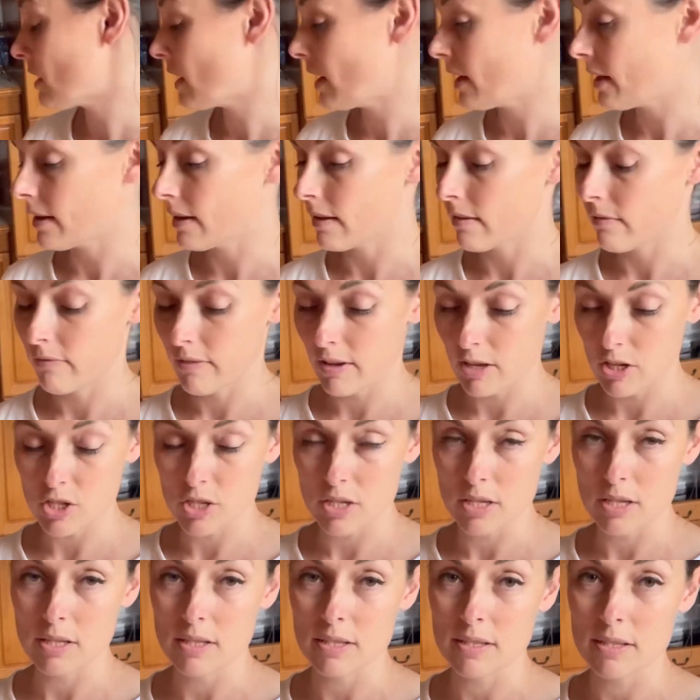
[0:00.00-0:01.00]

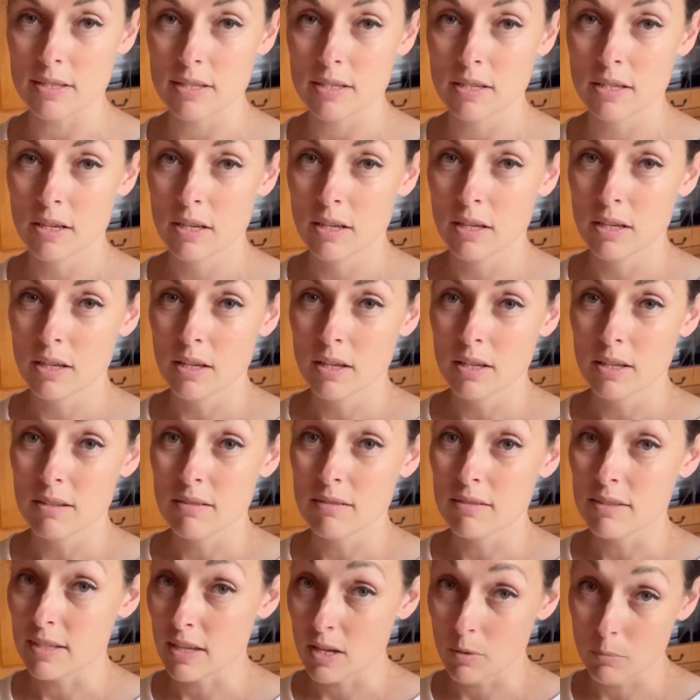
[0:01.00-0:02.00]
veggies,
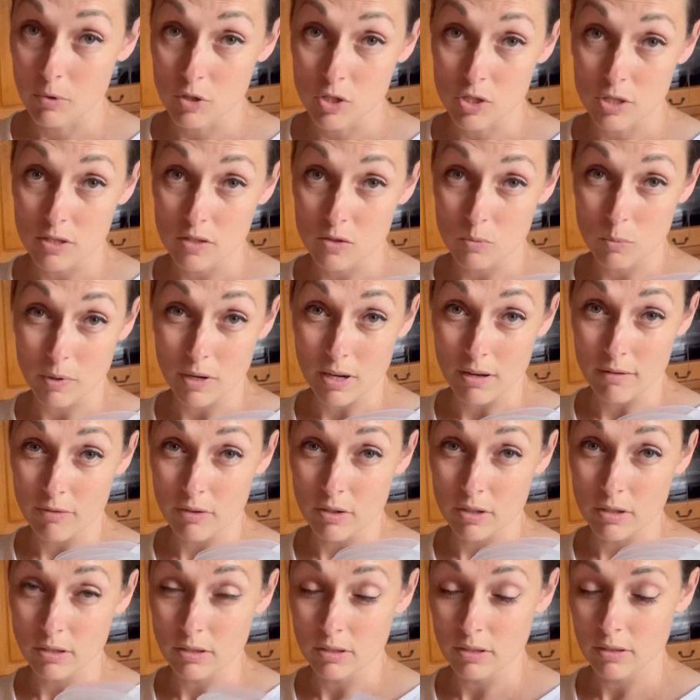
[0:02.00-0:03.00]
sandwiches,
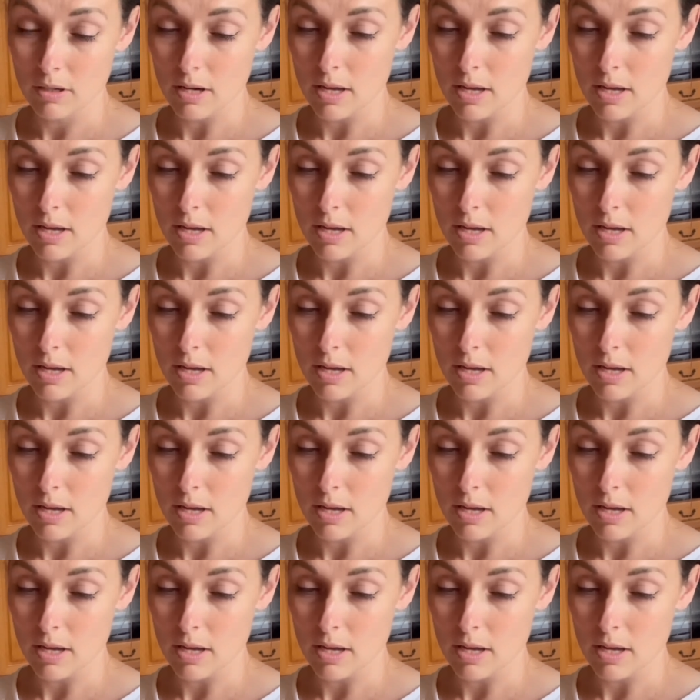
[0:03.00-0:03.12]
whatever.